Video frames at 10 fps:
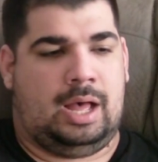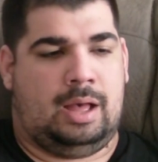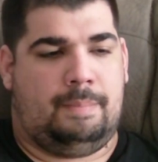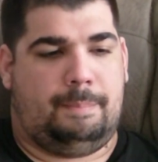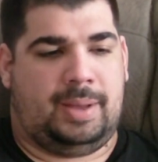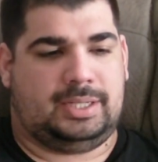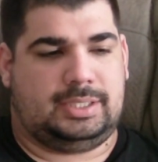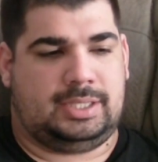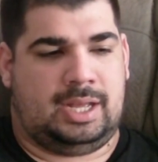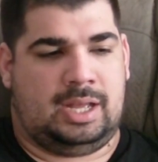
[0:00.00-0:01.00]

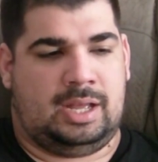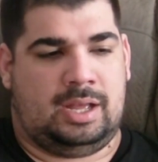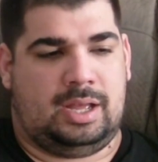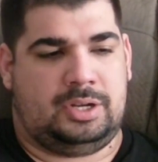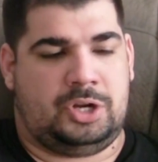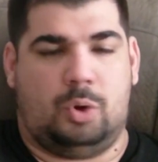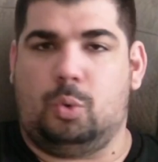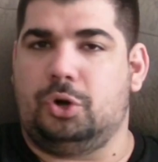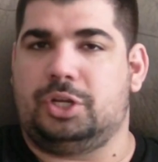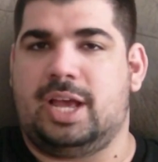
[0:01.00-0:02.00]
but
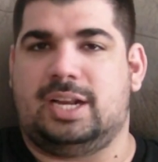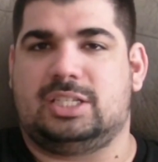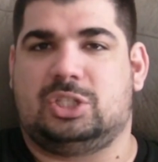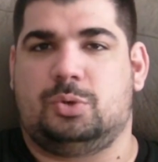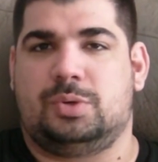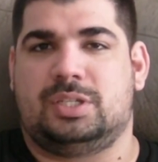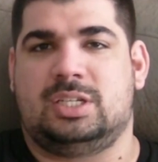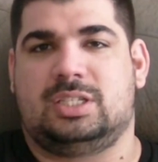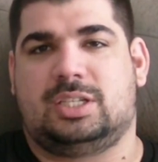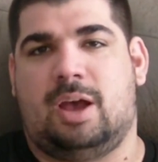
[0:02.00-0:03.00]
no word yet as to
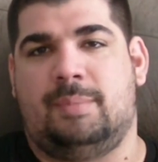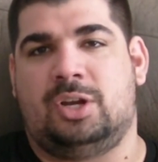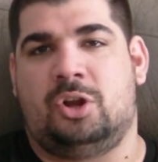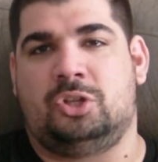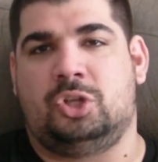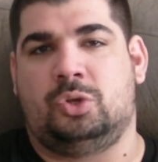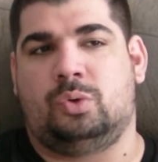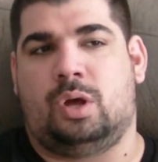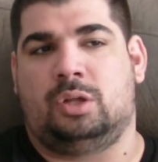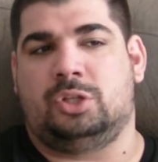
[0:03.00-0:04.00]
whether it's coming on
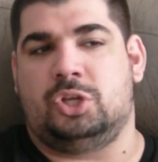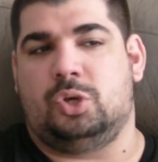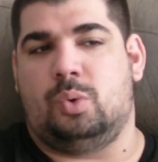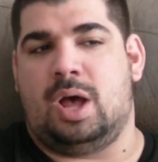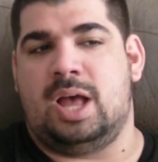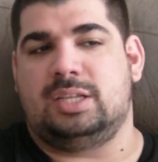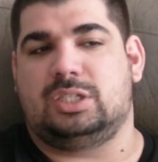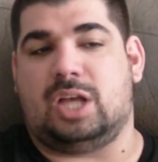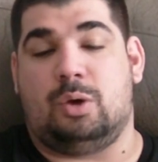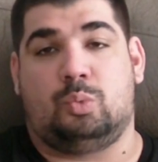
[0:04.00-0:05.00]
the
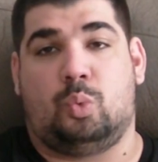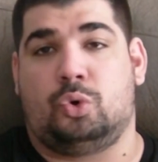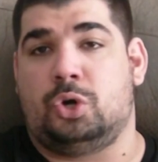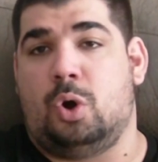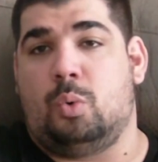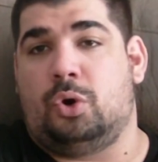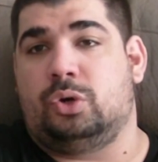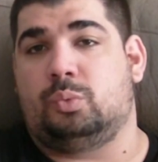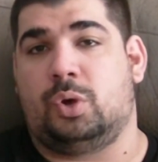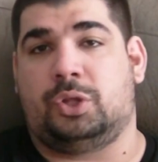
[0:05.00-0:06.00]
US. We're no
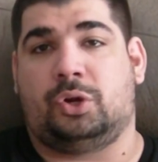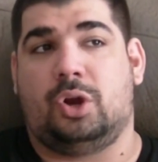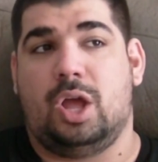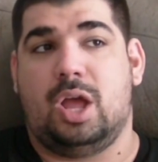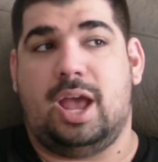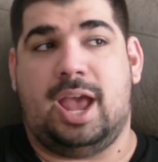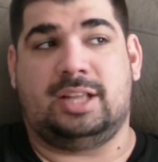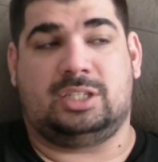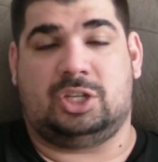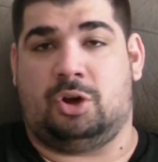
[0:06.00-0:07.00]
word whether
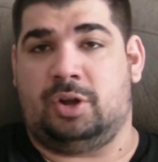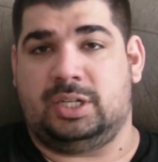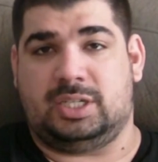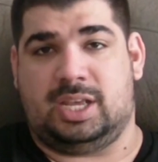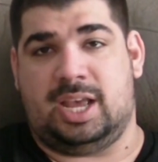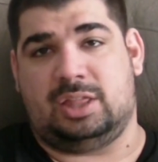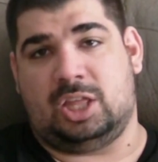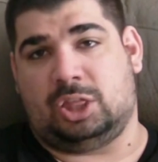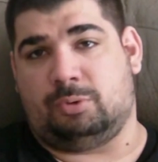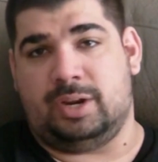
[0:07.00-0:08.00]
it's going to
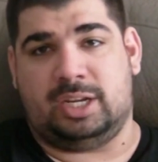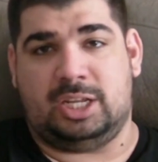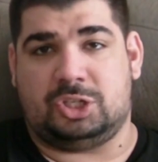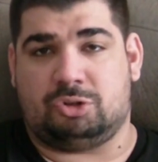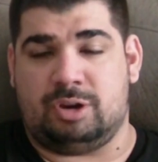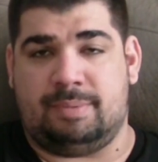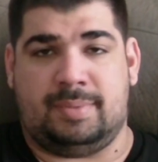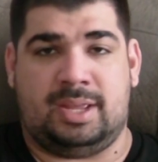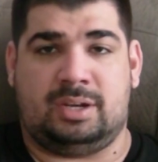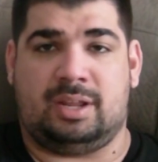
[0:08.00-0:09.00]
get the 3D
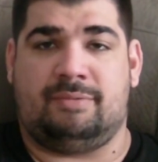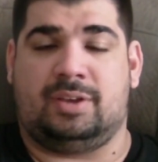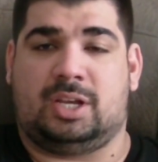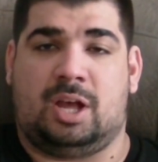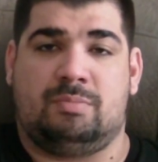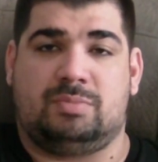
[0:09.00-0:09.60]
treatment, if it